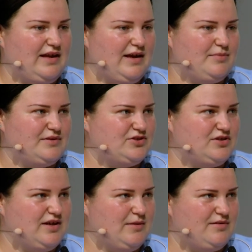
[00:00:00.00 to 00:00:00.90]

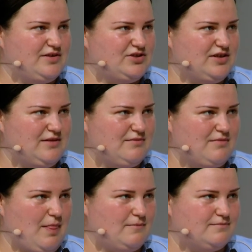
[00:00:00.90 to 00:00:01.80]
garbage, garbage,
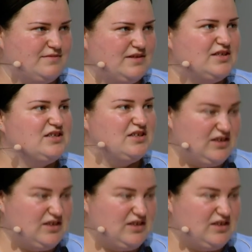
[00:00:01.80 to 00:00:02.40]
garbage. Garbage.